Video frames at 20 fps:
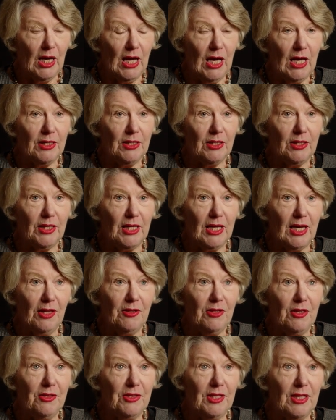And the
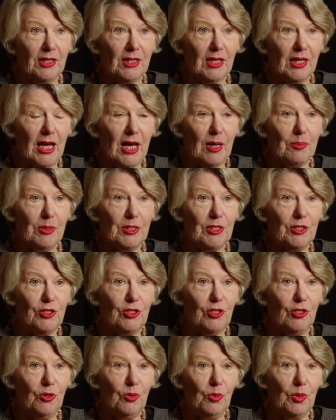other thing that happened
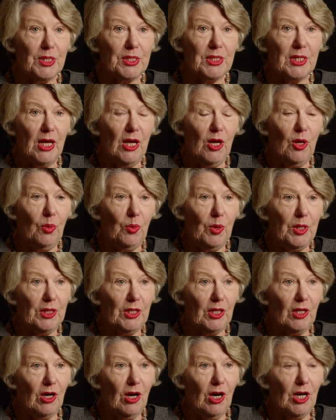too was when
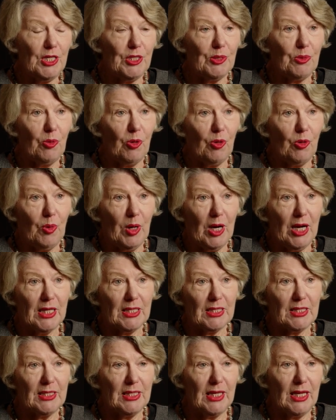the guys were away
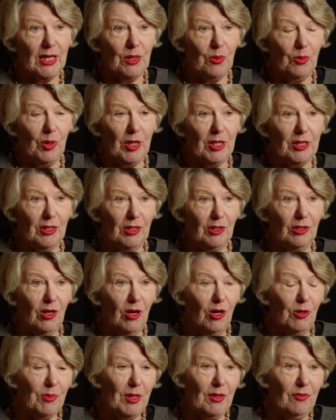at sea, whether,
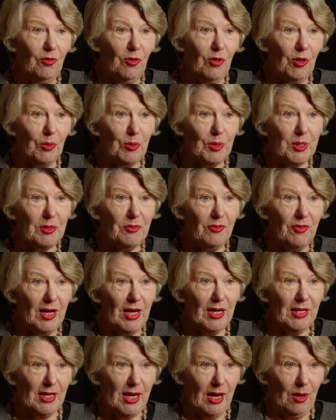long before it was
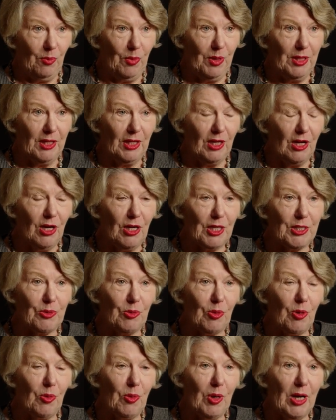Vietnam, when the
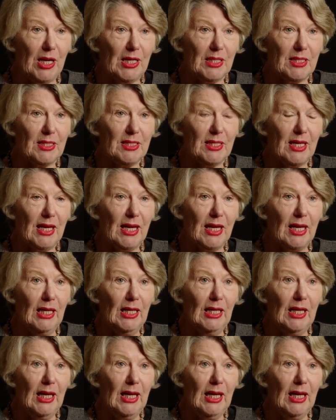guys were away at sea,